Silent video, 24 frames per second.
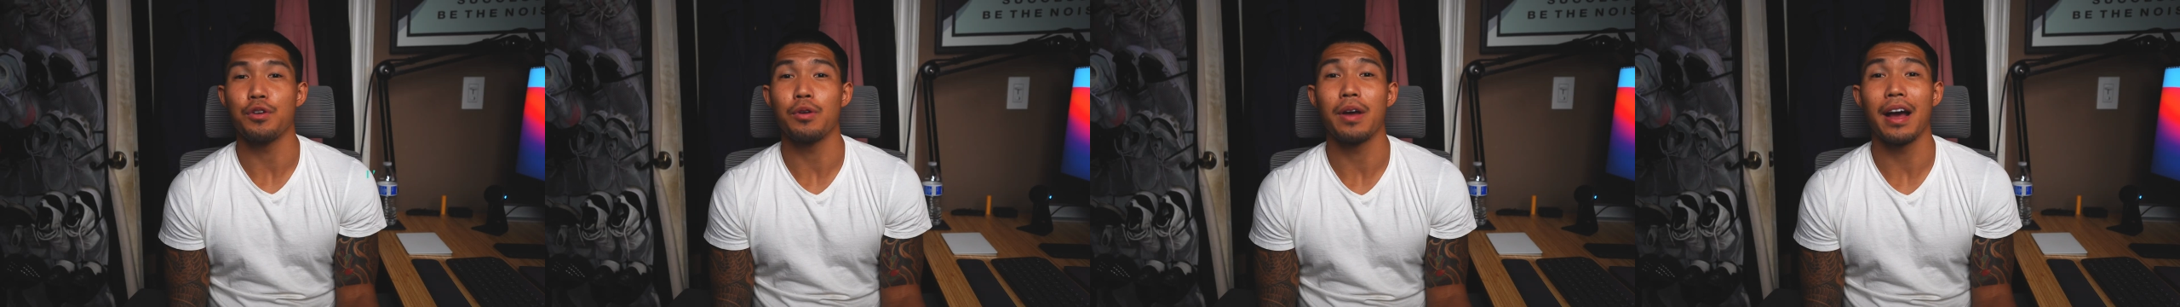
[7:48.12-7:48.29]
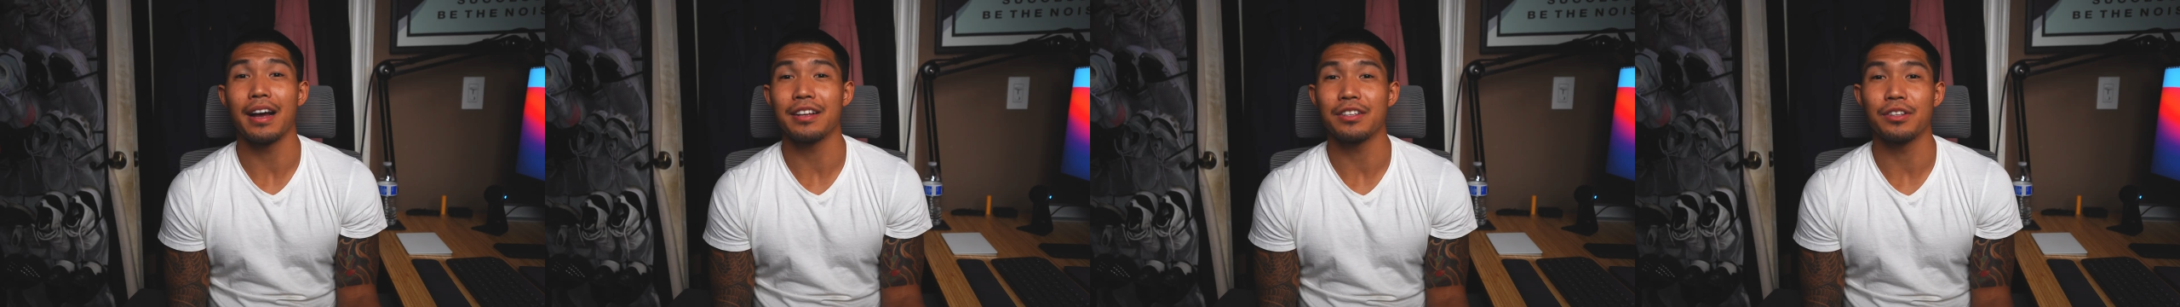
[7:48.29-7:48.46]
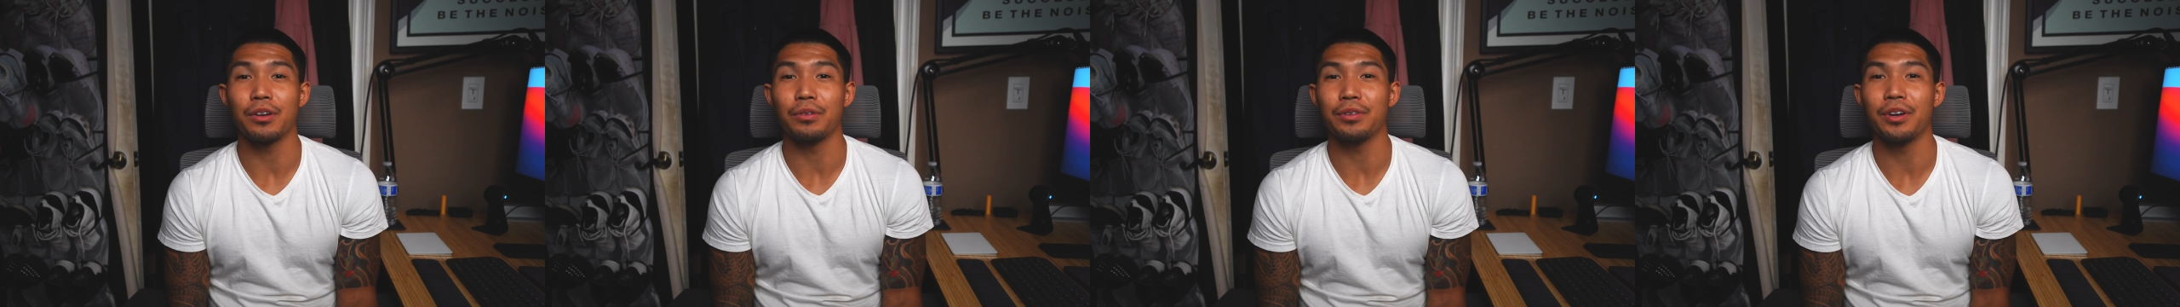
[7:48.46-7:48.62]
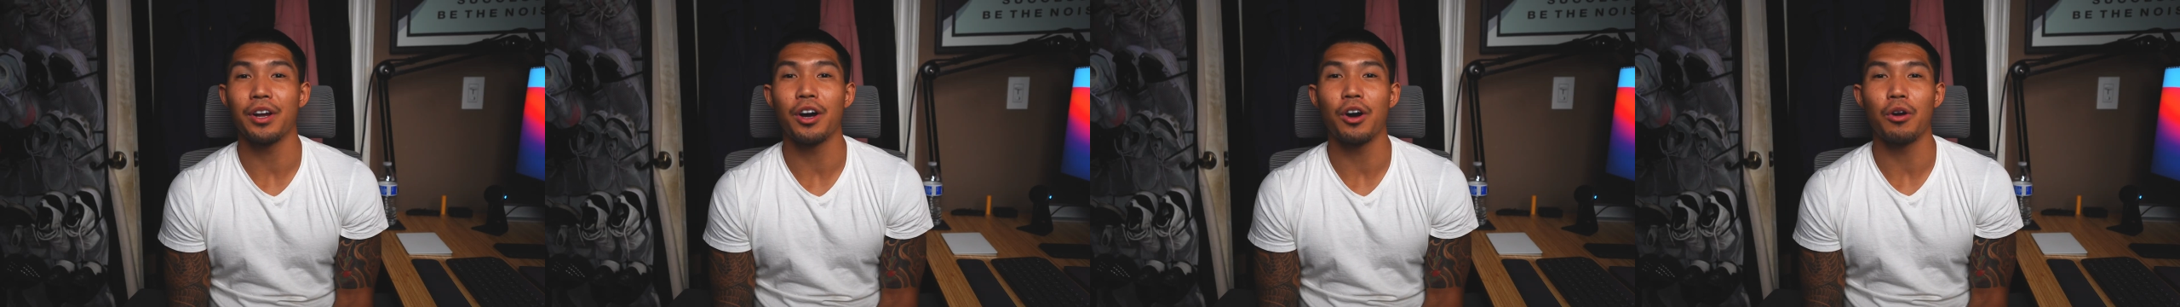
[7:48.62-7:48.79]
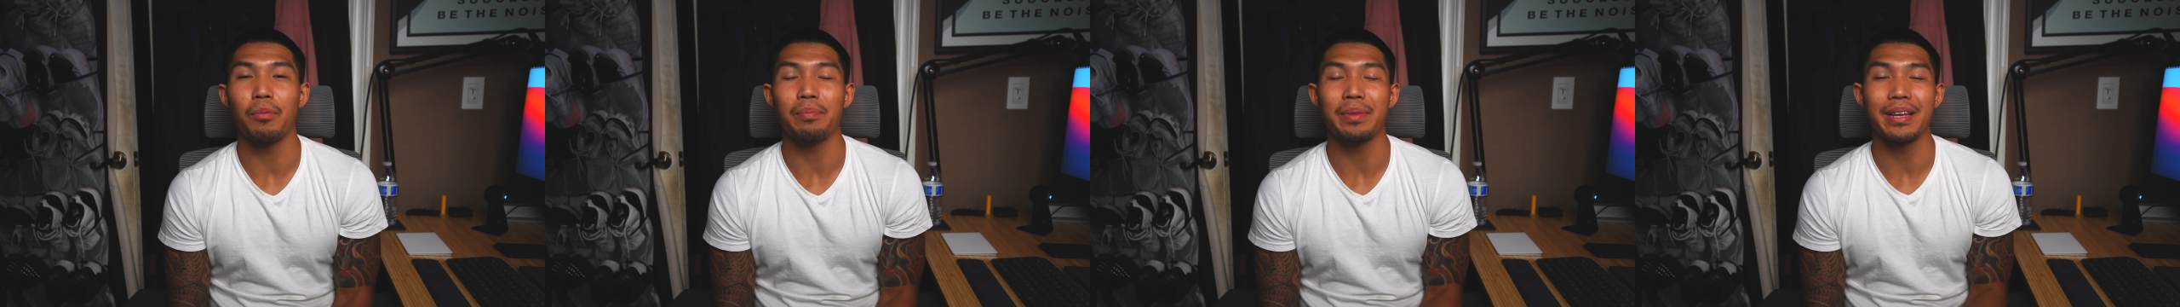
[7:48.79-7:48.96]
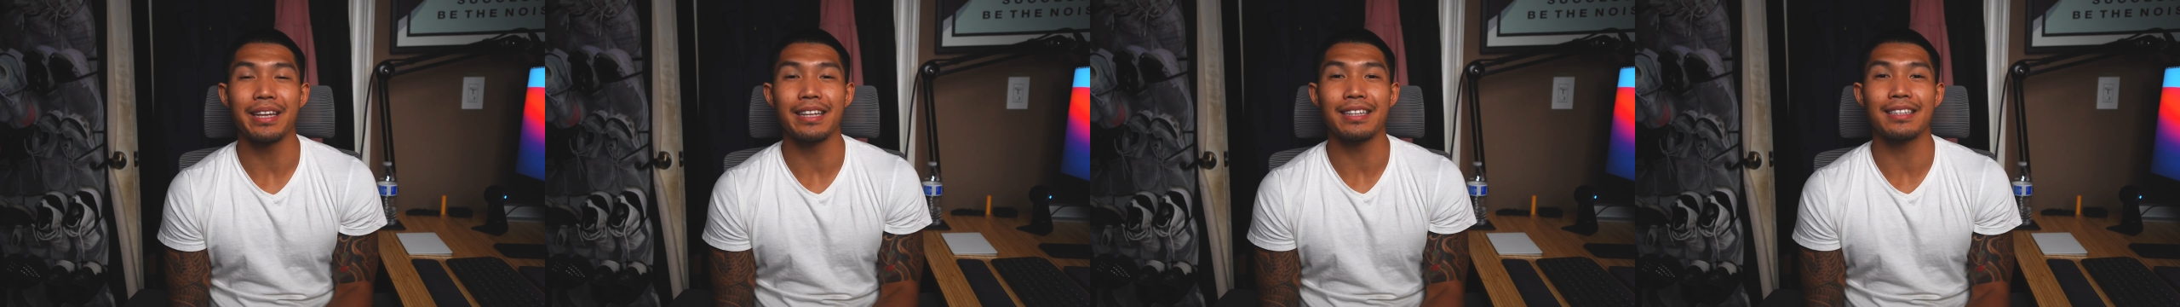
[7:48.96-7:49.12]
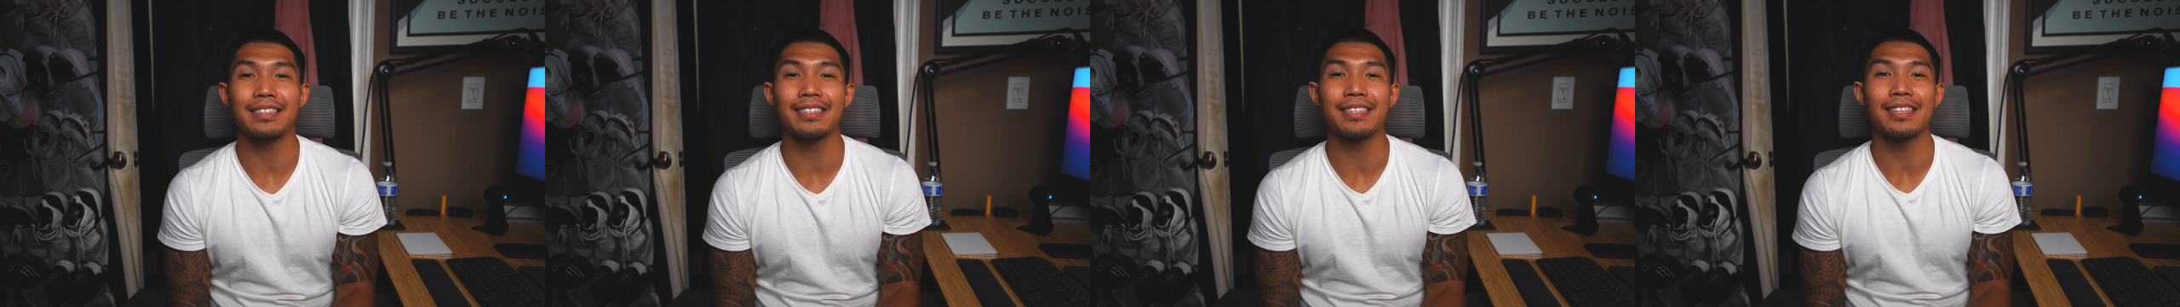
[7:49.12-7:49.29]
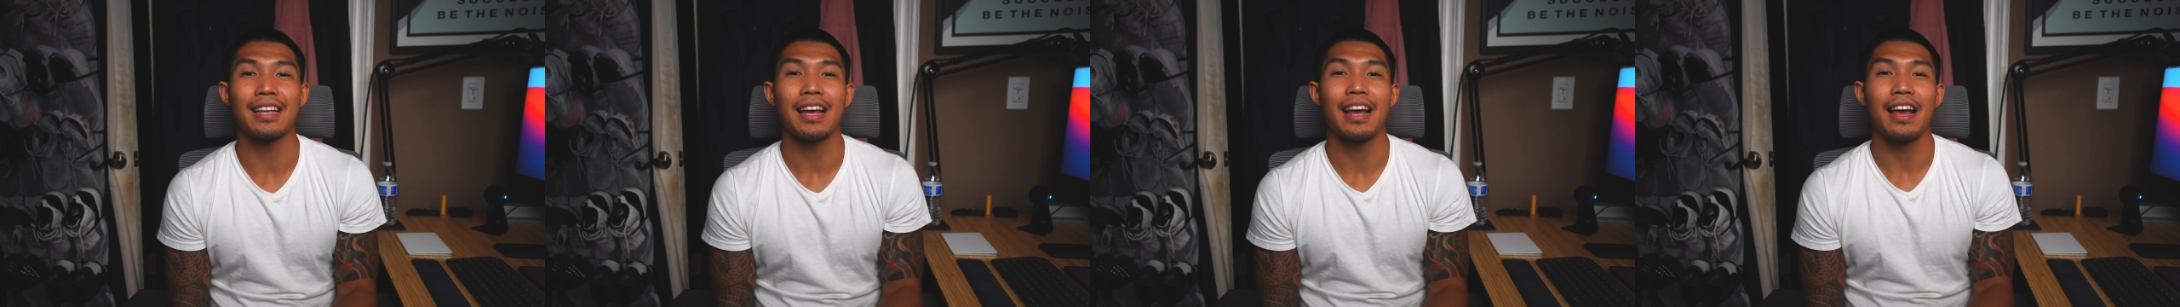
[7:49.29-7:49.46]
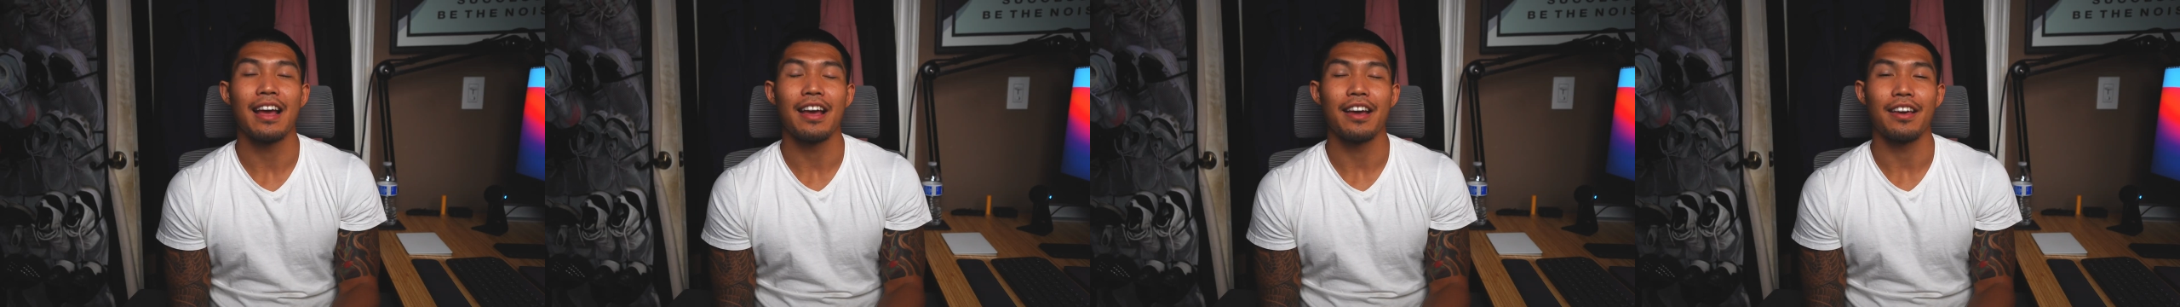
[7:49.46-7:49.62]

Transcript: you guys don't know, means